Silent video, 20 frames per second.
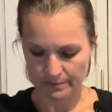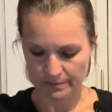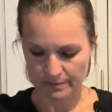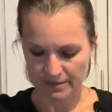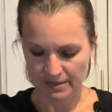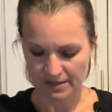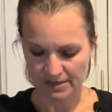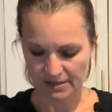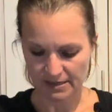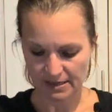
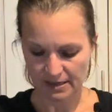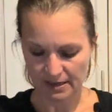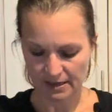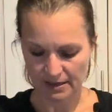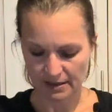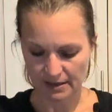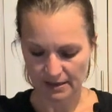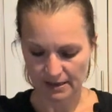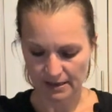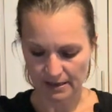These
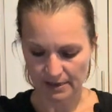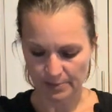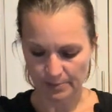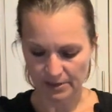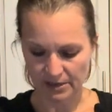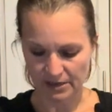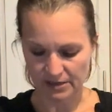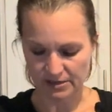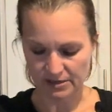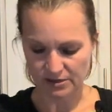hand
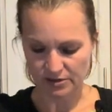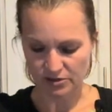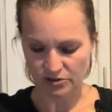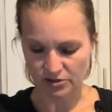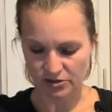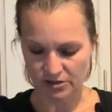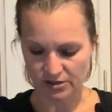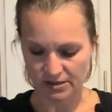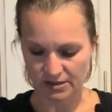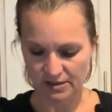pies are
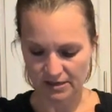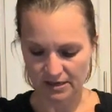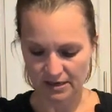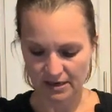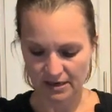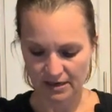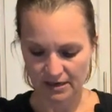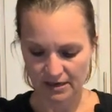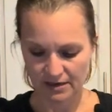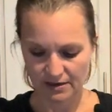just
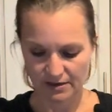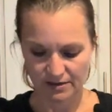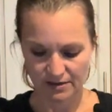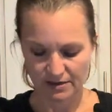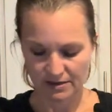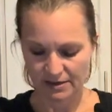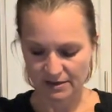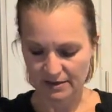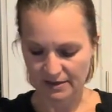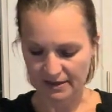
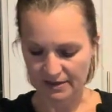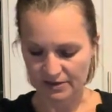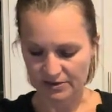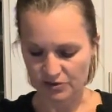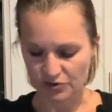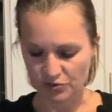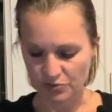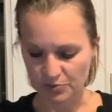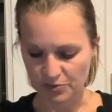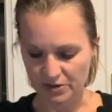like a
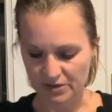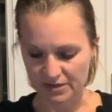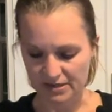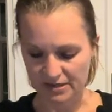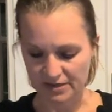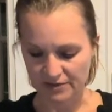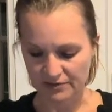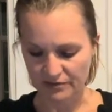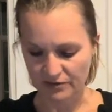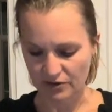super
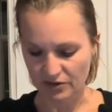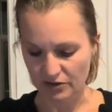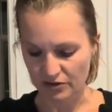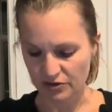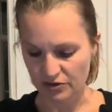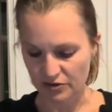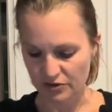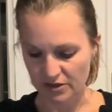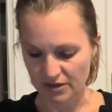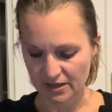easy fall
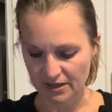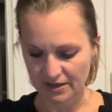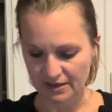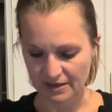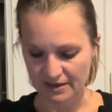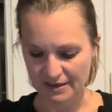treat.